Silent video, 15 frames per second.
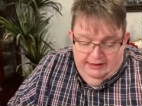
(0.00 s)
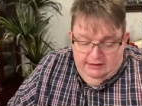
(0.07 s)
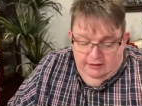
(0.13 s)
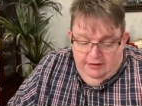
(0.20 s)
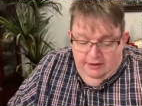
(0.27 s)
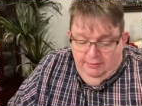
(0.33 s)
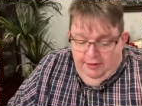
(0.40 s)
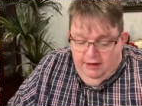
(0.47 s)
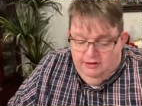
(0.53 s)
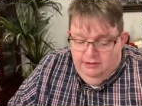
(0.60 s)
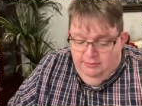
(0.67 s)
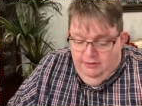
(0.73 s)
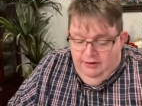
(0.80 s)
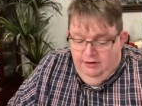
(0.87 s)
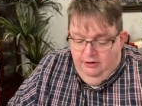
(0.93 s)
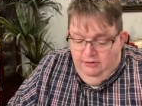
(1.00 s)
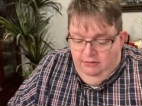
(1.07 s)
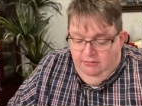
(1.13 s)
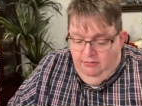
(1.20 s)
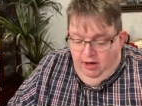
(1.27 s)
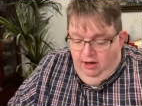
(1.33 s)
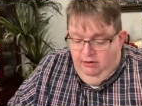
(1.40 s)
So the Apostle Peter
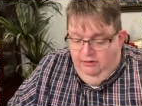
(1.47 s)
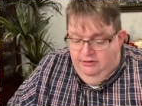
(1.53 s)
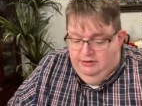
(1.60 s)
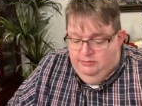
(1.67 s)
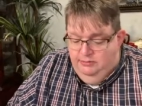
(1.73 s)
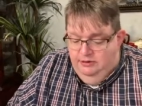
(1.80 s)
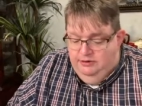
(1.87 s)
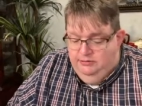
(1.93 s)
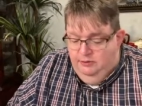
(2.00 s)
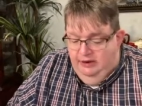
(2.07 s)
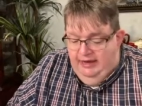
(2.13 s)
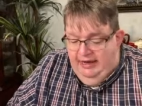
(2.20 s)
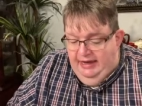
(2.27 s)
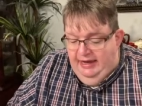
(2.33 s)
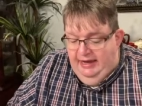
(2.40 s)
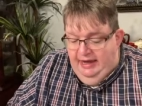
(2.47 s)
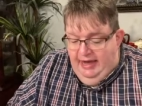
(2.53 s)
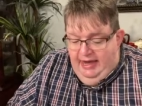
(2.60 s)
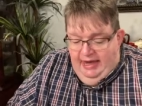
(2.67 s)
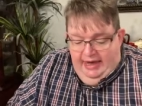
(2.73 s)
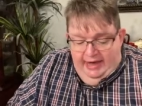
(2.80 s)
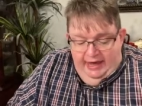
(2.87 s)
modeled this principle. He
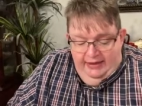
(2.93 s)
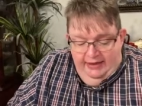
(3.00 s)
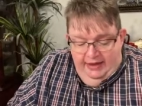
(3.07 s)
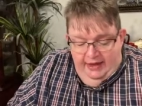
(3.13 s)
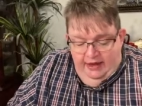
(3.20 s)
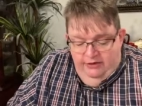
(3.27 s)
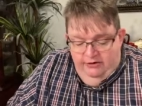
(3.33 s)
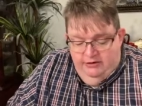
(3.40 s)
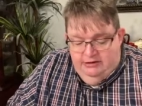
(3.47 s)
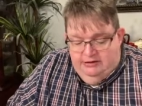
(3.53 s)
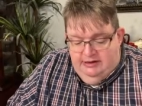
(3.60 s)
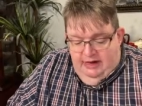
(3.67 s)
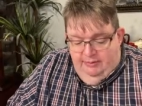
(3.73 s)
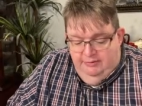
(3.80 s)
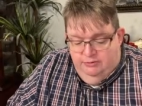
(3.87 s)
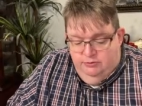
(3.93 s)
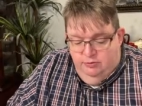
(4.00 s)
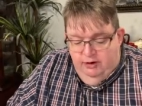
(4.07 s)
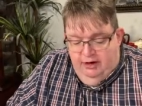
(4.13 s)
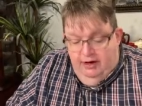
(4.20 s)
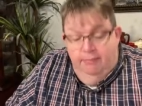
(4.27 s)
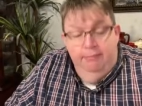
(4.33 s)
and the other disciples
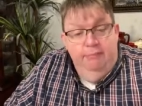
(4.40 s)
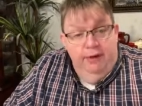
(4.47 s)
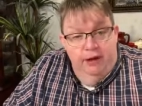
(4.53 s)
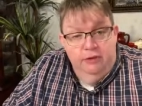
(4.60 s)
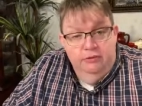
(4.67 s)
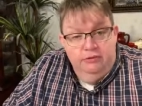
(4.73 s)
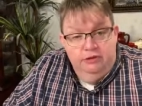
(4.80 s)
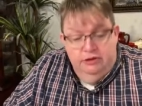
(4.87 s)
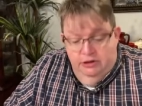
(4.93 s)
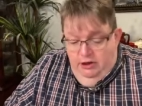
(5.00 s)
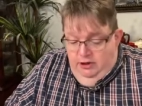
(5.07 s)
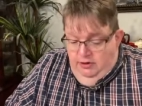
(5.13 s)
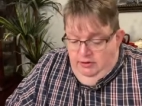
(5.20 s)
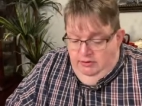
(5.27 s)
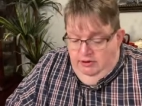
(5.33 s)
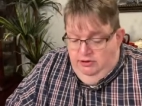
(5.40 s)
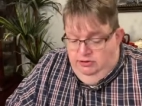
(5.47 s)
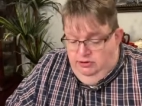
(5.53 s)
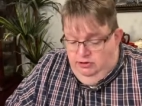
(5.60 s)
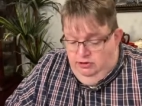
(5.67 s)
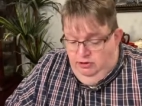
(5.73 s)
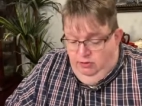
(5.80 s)
were in a boat when a
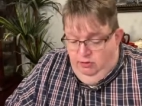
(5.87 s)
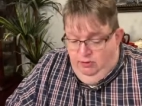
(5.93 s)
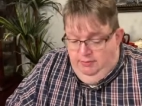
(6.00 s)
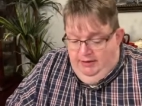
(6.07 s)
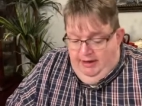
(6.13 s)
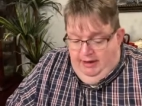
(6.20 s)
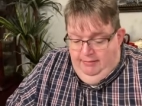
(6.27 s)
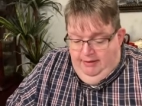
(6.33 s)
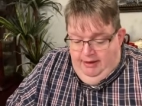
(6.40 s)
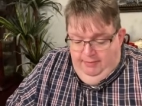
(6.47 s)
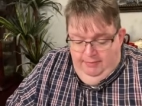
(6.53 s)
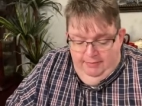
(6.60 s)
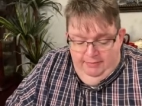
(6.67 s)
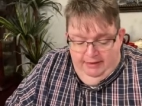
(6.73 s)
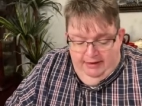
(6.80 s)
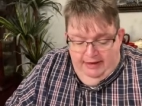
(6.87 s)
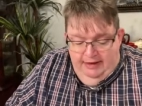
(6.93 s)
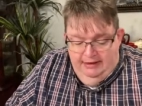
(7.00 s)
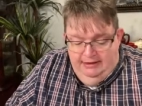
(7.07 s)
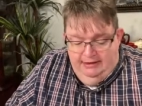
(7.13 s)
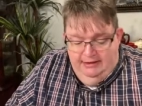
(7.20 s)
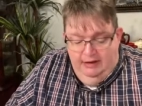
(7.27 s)
storm came up and
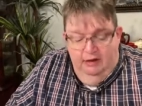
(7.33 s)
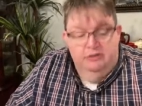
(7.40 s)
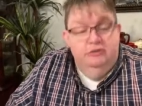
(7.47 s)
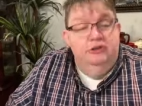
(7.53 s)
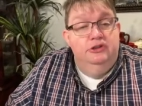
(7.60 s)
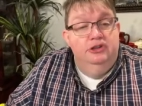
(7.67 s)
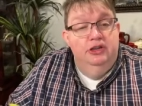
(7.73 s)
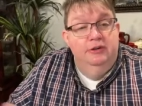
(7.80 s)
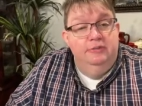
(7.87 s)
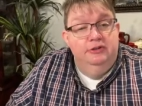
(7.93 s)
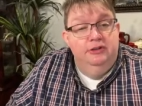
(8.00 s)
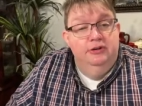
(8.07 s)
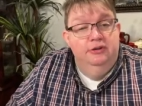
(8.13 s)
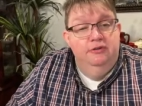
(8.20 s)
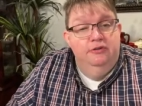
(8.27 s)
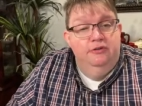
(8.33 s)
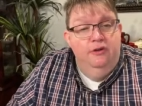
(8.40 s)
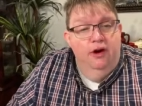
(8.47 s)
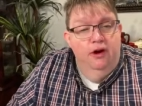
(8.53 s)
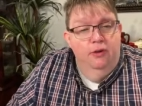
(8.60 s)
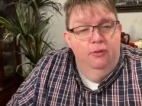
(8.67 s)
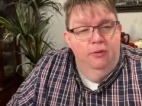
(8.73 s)
began to toss the ship to and
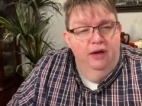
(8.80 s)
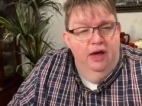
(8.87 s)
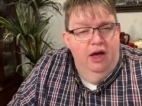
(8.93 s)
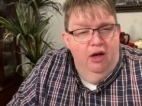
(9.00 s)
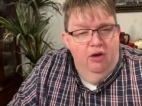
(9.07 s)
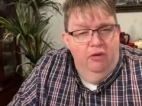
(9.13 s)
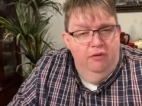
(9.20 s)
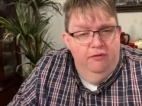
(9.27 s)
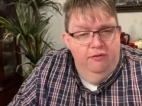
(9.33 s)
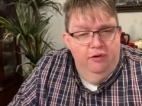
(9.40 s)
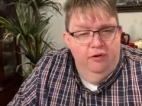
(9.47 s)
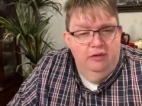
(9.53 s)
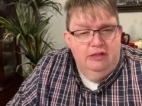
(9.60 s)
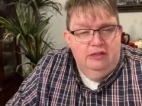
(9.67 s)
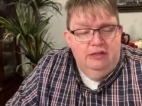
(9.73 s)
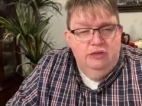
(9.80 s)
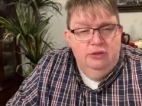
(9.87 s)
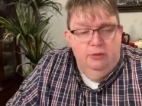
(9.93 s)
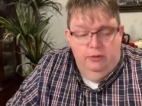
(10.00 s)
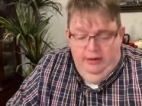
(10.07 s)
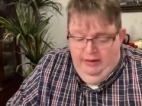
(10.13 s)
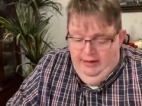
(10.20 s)
fro. We all have heard this
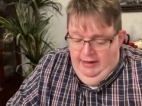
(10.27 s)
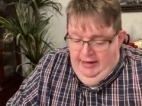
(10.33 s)
story.